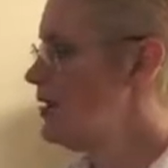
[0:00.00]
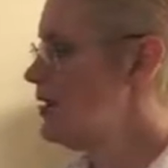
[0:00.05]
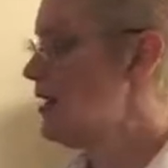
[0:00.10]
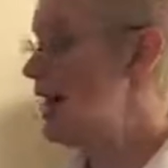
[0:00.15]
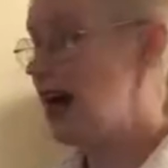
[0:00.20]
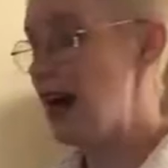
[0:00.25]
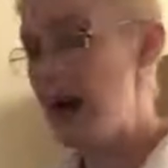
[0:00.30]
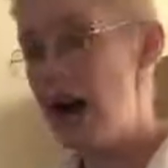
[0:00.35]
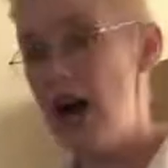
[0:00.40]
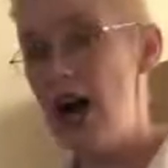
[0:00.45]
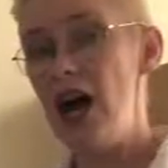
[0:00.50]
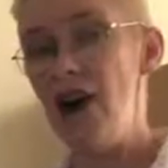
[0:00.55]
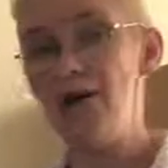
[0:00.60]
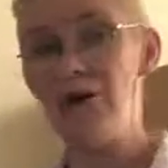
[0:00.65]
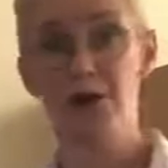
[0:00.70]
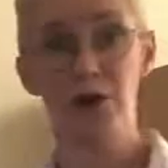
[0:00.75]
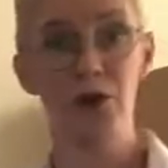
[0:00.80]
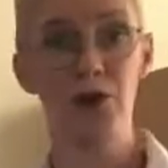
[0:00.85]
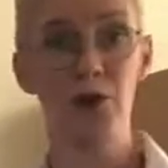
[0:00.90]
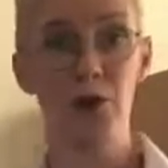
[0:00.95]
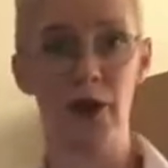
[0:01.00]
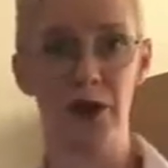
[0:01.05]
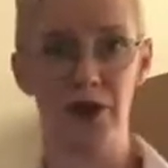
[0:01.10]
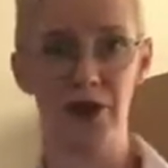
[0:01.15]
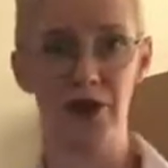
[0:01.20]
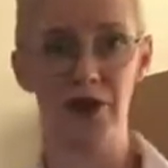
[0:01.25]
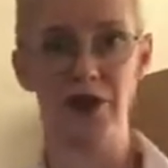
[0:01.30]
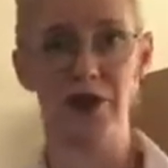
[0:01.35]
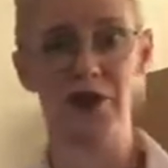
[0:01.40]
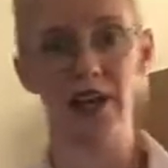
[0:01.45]
There are a few
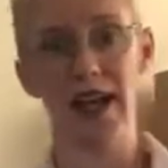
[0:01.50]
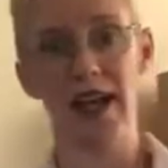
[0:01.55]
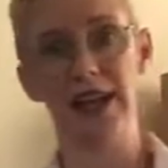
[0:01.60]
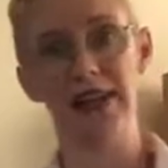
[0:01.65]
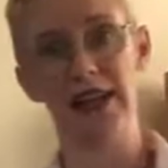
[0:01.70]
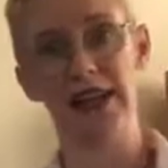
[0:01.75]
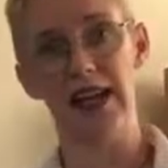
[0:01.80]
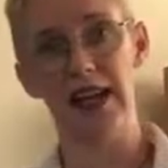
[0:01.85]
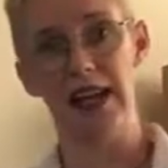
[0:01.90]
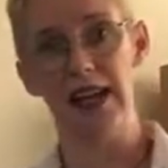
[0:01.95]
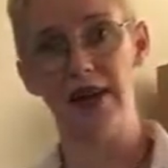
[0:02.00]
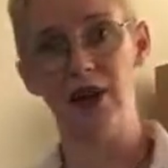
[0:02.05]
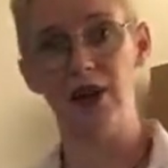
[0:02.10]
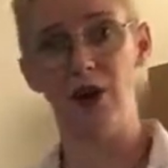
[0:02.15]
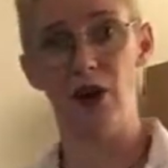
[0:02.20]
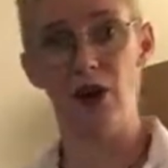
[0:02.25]
questions at the end